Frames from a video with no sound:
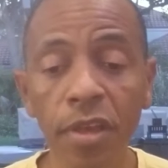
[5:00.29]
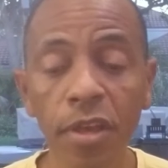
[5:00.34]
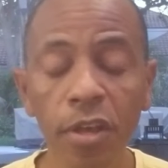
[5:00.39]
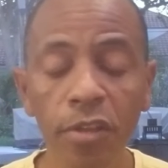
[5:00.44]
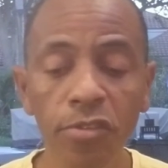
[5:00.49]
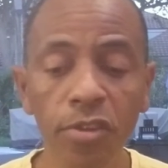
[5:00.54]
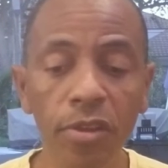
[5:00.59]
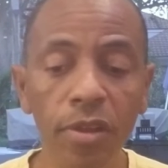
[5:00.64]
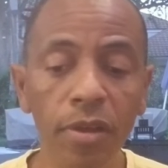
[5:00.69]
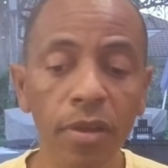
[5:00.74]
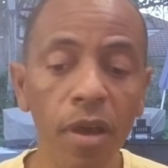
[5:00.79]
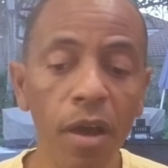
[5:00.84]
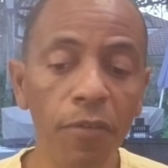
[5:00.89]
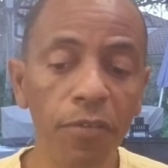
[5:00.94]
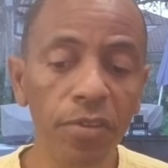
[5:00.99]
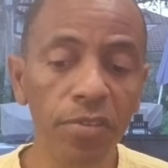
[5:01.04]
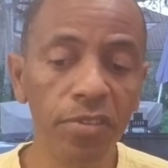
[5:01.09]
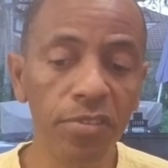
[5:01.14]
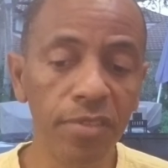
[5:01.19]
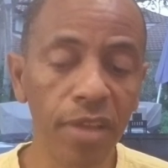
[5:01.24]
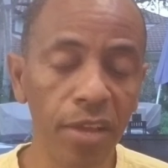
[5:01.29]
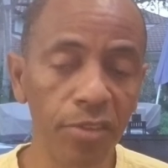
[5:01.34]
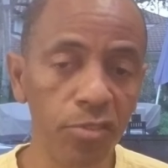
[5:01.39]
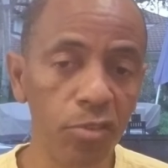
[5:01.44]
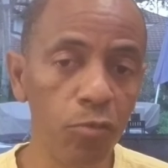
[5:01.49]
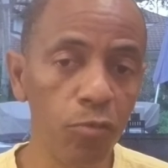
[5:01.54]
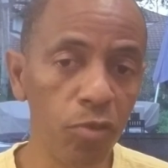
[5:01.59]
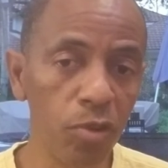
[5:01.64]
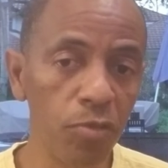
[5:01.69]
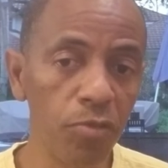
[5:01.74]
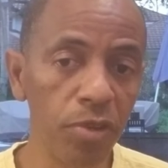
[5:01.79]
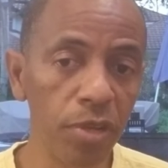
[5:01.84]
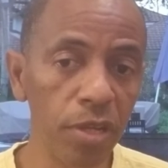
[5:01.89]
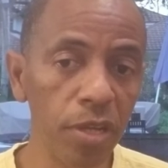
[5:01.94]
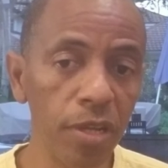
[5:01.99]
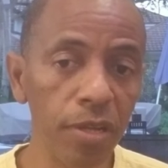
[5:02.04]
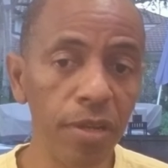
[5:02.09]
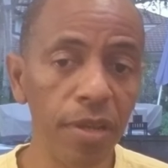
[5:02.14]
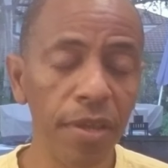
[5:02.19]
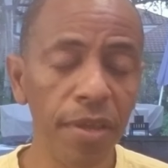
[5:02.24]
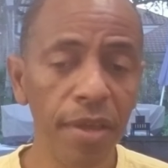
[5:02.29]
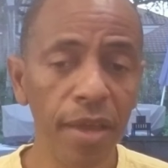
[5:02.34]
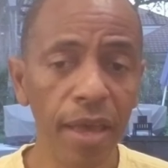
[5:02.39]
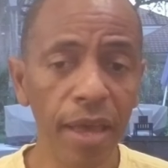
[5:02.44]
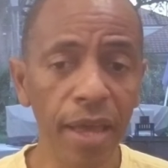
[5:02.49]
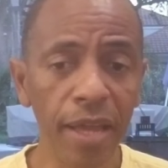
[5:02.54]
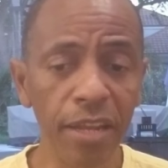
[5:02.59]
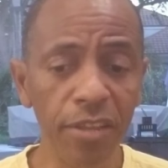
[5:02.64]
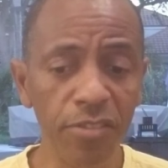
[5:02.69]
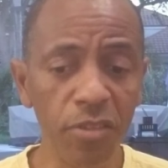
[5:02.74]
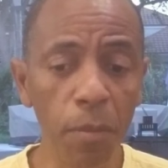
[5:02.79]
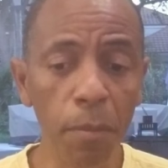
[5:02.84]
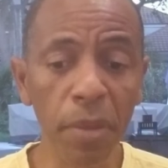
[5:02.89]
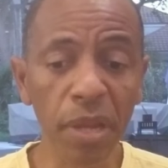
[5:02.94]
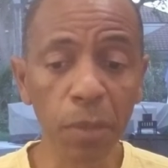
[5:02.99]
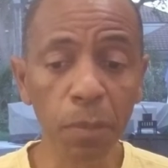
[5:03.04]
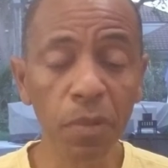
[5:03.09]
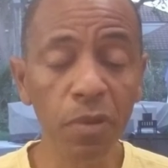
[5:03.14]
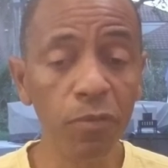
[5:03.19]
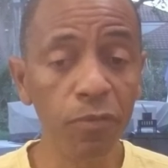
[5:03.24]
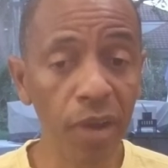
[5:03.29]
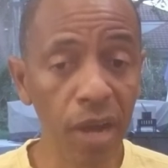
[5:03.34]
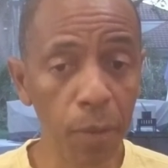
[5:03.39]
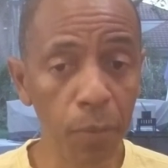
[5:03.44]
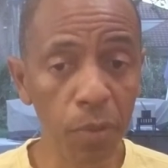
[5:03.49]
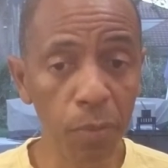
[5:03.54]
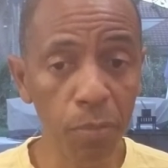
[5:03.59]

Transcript: So the governance is actually really, really good. And it's the minimum viable